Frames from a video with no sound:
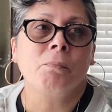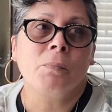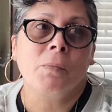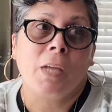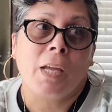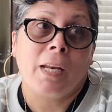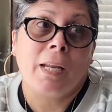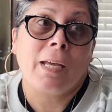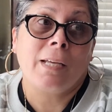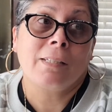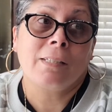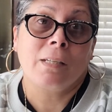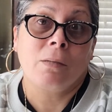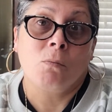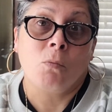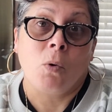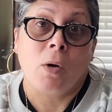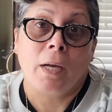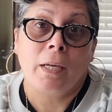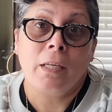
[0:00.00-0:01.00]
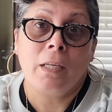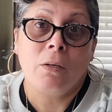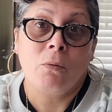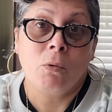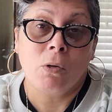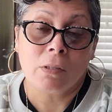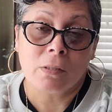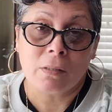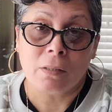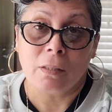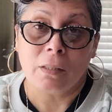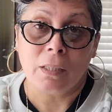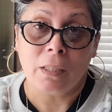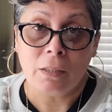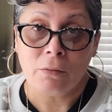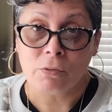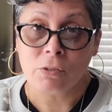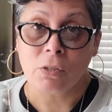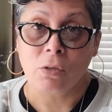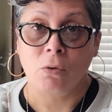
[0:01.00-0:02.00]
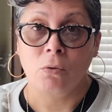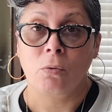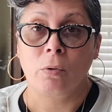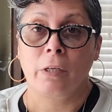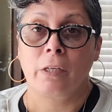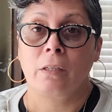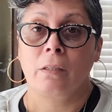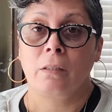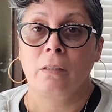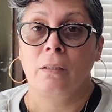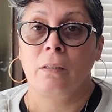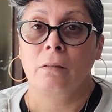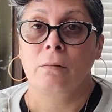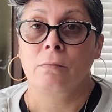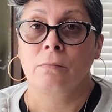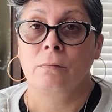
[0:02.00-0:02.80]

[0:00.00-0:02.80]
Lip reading: And ask him why he wants to leave so quickly.